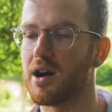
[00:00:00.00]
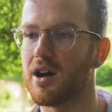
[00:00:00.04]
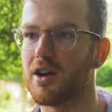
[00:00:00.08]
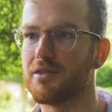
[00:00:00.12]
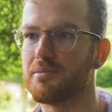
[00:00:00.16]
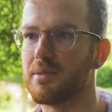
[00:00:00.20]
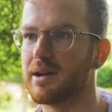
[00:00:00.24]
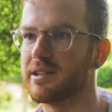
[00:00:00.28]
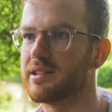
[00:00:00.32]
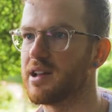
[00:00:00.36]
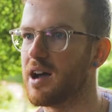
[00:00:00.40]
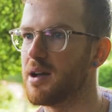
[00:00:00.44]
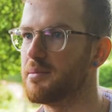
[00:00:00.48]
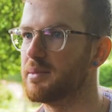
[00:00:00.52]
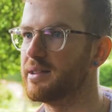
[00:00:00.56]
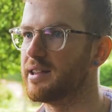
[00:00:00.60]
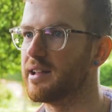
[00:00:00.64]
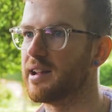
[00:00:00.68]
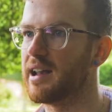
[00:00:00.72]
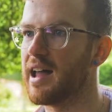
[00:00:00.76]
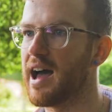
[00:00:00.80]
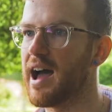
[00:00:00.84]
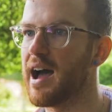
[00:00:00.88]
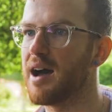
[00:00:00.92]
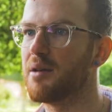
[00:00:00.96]
half my time in the
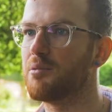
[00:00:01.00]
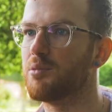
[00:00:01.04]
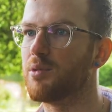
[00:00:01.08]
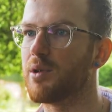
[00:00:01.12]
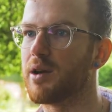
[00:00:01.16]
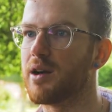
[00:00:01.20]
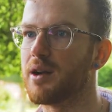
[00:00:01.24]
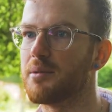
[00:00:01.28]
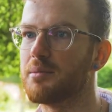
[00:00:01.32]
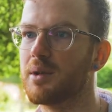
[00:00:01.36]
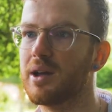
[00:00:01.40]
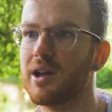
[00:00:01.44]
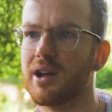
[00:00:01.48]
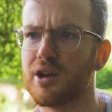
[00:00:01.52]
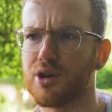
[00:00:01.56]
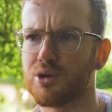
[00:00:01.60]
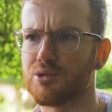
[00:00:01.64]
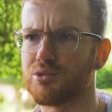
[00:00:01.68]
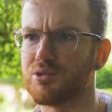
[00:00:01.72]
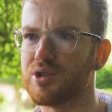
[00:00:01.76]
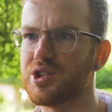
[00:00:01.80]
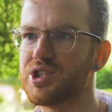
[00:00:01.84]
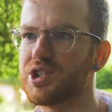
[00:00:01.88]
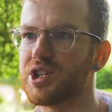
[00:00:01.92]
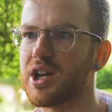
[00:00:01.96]
lab, where I'm
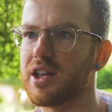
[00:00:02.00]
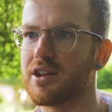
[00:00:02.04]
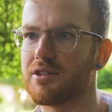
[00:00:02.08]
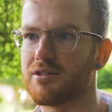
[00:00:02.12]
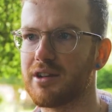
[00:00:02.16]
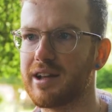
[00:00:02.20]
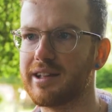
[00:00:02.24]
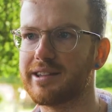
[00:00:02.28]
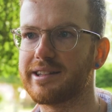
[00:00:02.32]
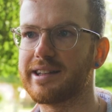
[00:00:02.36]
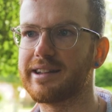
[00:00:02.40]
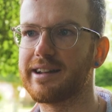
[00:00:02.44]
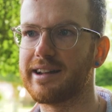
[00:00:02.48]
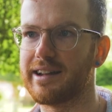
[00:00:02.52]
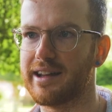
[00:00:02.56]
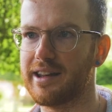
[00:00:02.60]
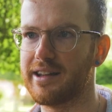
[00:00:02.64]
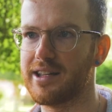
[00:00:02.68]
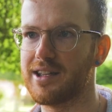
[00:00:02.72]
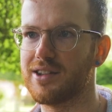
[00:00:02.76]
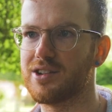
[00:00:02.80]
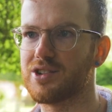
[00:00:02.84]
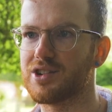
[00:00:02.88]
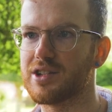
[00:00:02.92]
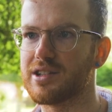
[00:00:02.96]
regenerating
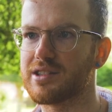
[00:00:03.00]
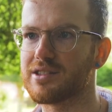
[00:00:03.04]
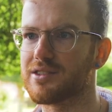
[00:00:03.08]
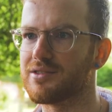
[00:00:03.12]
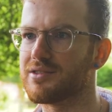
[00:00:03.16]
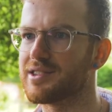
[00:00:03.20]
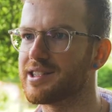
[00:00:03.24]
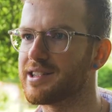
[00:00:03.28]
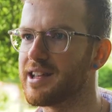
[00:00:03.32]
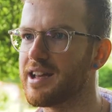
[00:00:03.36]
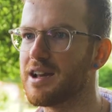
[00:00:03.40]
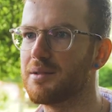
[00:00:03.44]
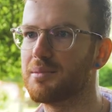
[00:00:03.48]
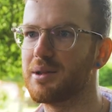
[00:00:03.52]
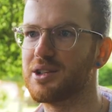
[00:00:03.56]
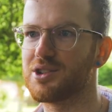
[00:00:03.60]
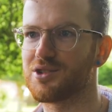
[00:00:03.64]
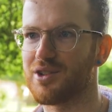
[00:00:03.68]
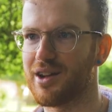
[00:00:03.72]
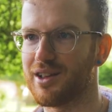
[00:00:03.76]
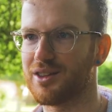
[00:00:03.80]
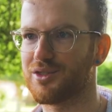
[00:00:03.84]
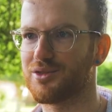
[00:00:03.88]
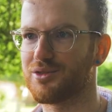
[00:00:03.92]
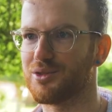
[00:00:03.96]
lineages of stably
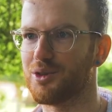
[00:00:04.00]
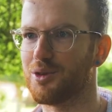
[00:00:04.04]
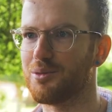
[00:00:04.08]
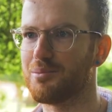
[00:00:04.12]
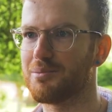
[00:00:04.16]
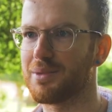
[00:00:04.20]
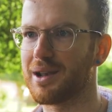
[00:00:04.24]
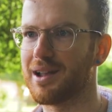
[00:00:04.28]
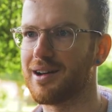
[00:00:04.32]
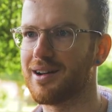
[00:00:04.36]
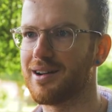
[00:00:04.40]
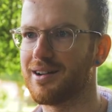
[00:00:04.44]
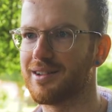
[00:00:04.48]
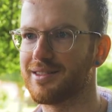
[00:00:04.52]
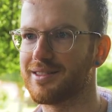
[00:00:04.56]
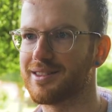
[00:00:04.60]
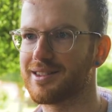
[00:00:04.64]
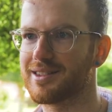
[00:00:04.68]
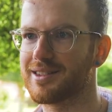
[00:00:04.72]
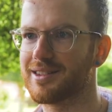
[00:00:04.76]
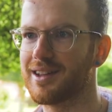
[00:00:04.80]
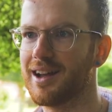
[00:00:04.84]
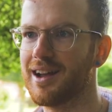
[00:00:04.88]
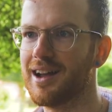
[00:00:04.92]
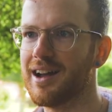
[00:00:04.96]
transformed
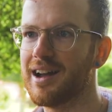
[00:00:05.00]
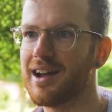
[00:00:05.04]
plants.